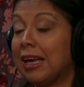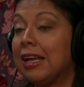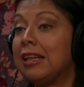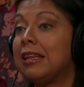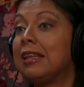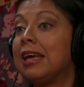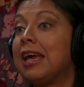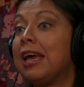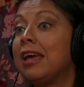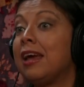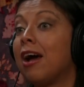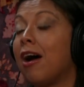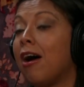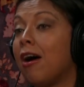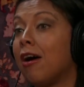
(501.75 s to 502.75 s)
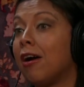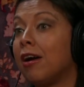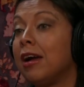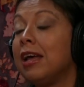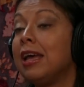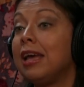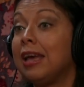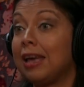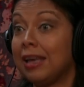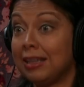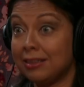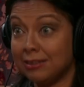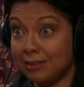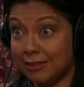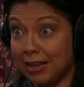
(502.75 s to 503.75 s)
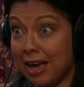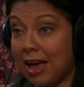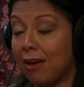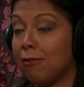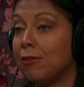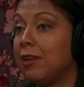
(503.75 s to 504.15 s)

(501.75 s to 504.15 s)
and they are in staff.